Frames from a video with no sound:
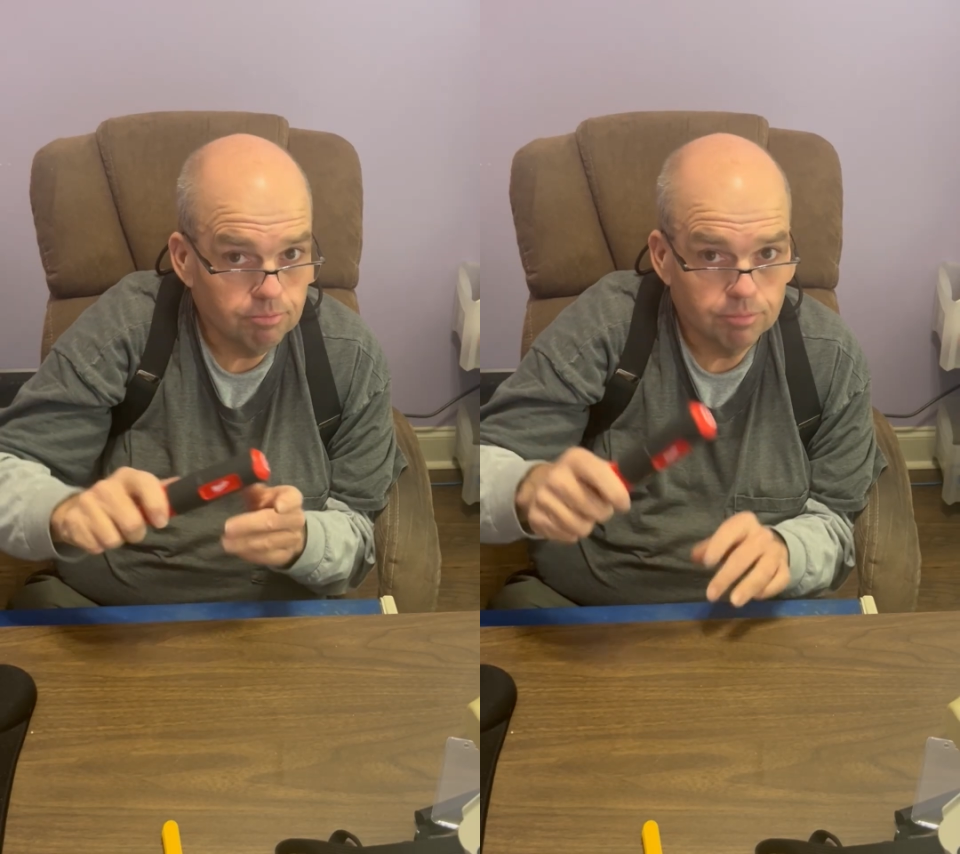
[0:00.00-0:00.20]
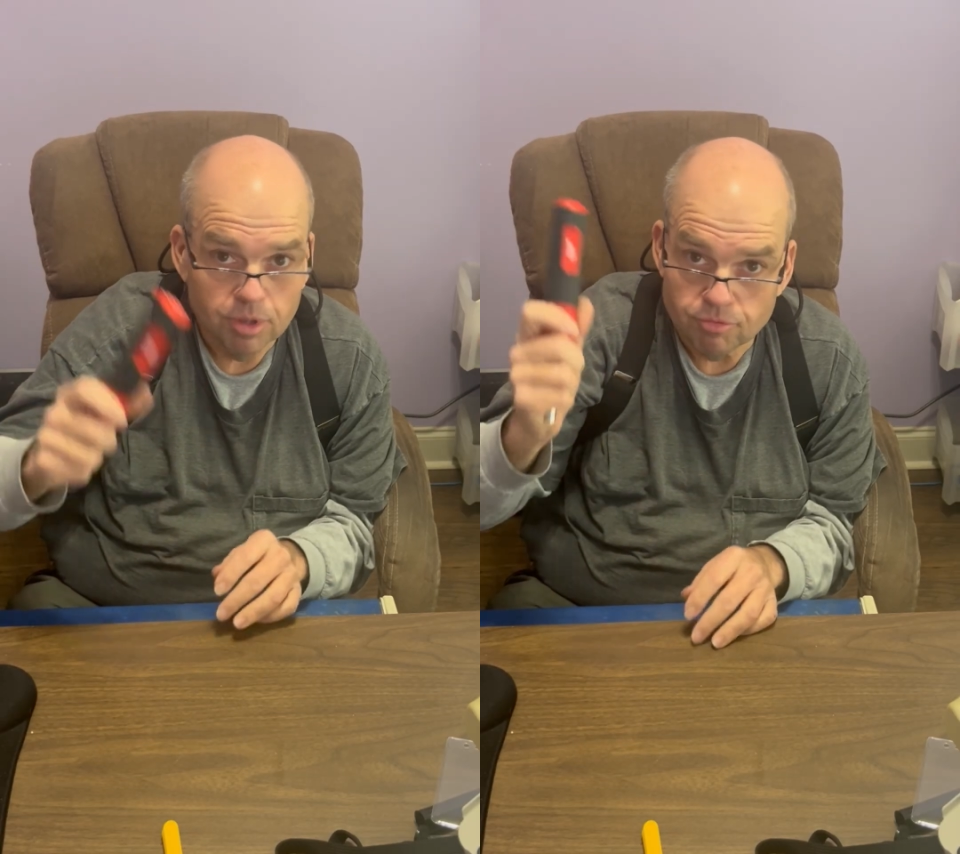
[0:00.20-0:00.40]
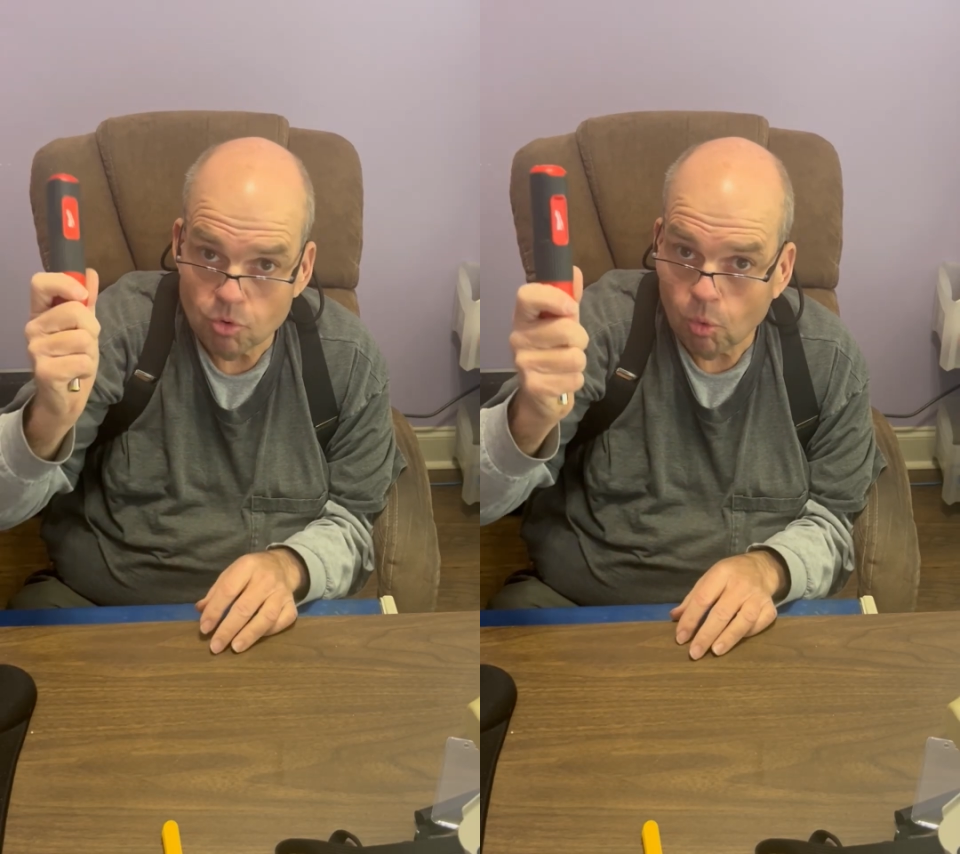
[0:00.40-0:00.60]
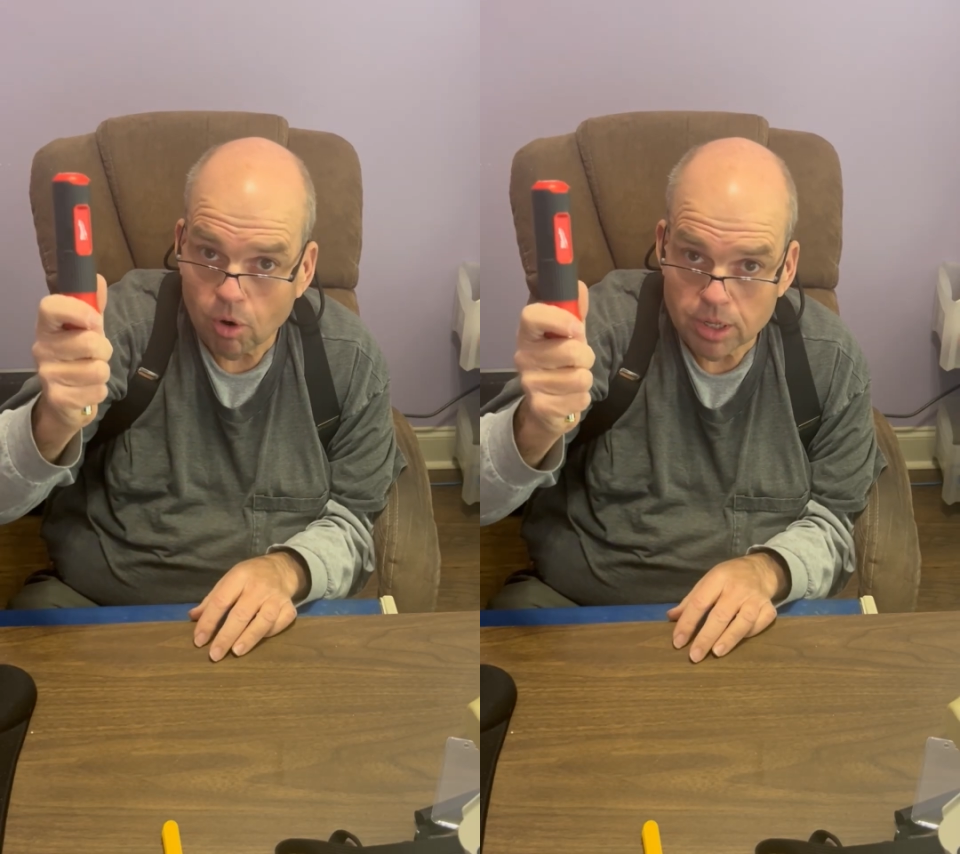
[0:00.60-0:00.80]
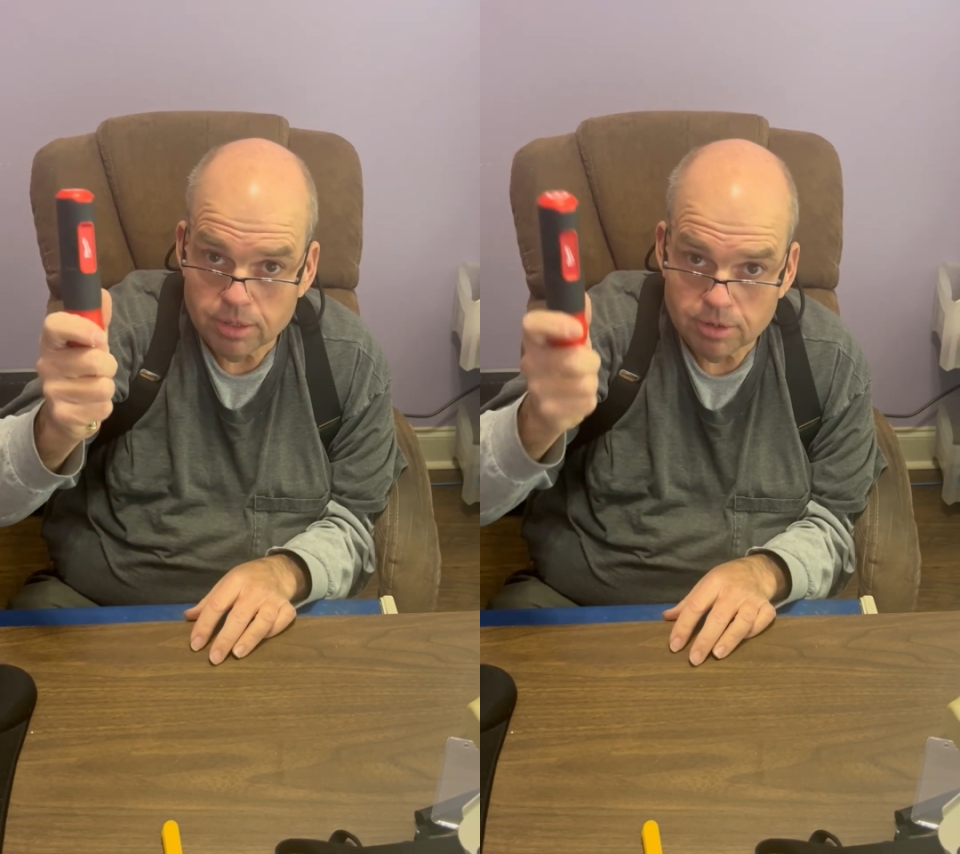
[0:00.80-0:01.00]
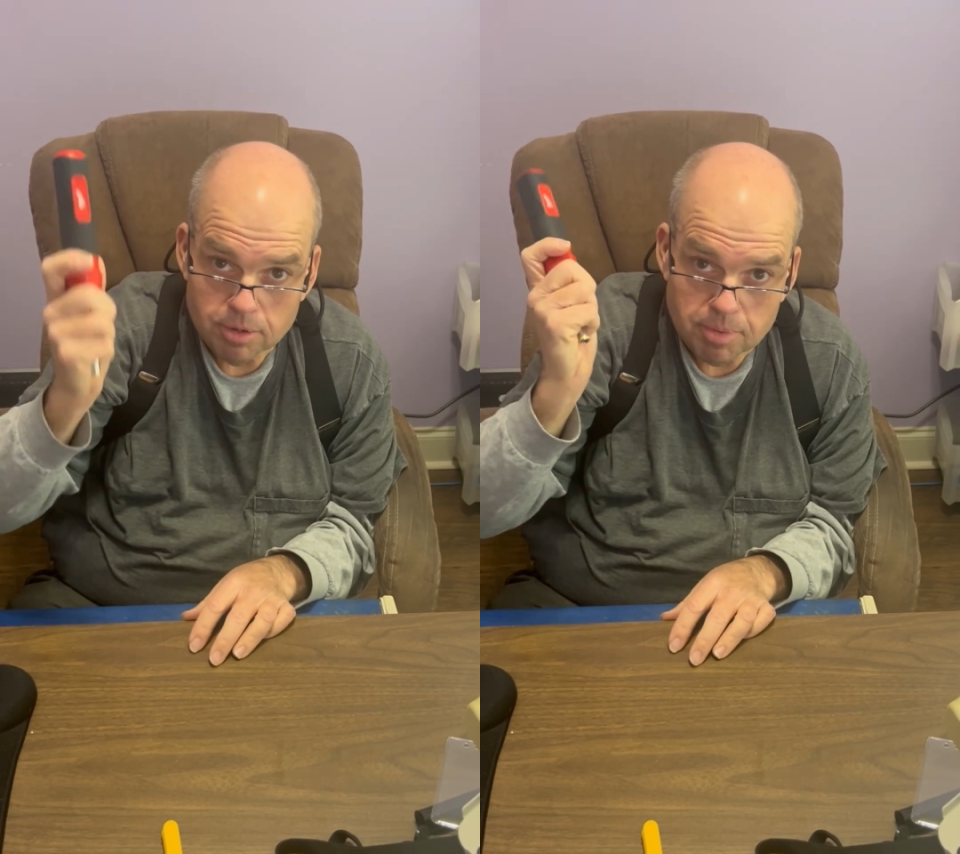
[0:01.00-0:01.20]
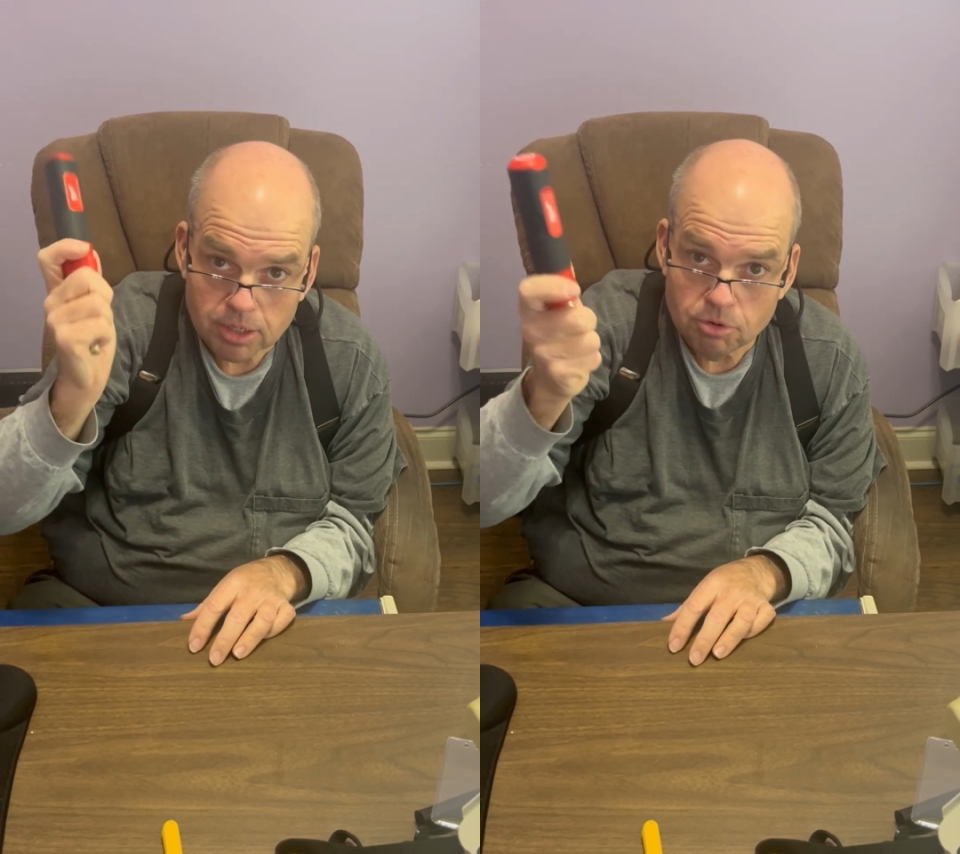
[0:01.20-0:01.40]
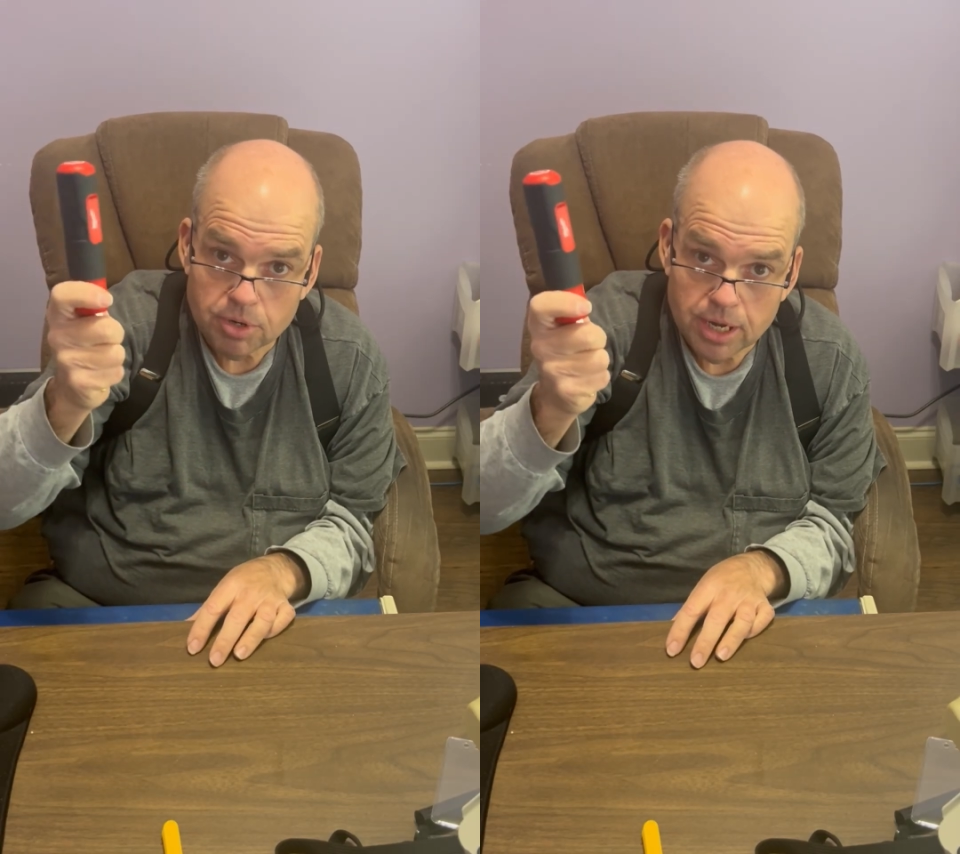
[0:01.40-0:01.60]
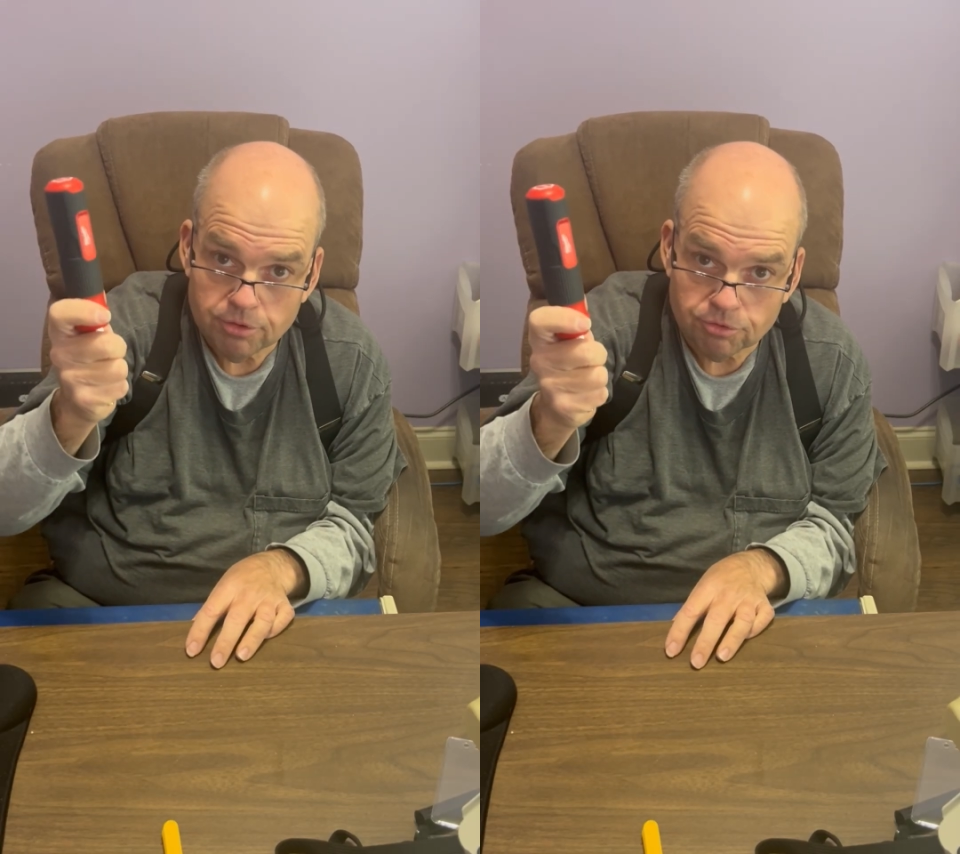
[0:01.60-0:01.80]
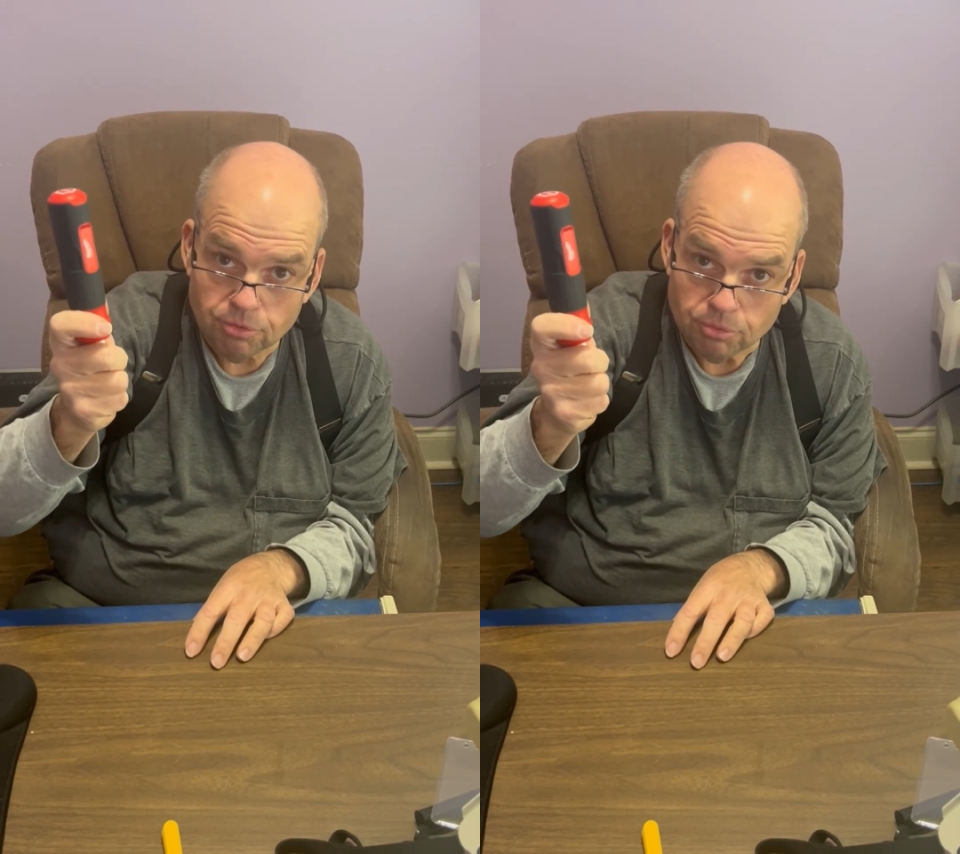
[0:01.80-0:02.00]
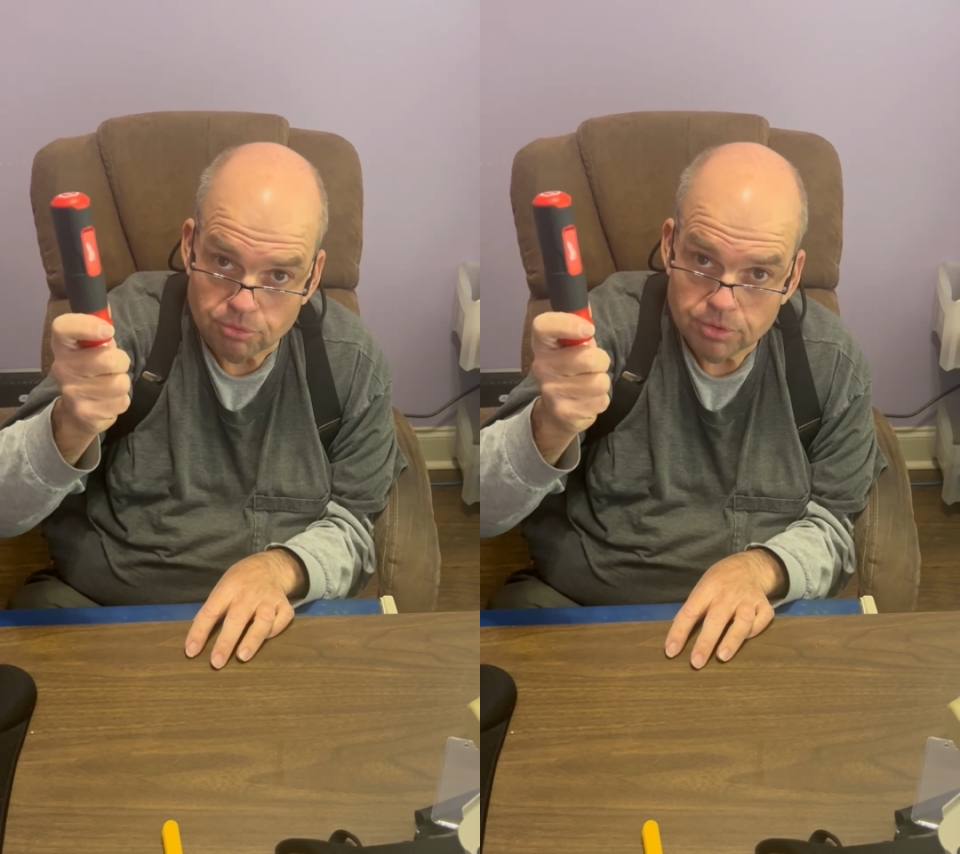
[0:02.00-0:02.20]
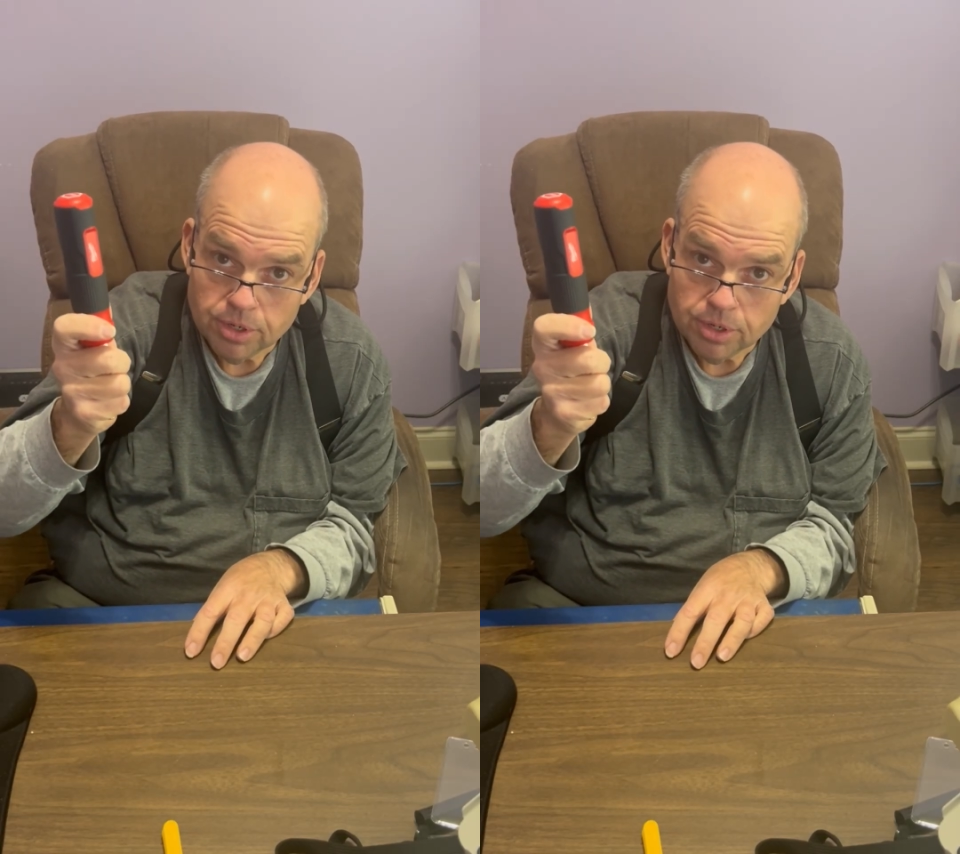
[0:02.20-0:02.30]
If you want it, you better go get it soon.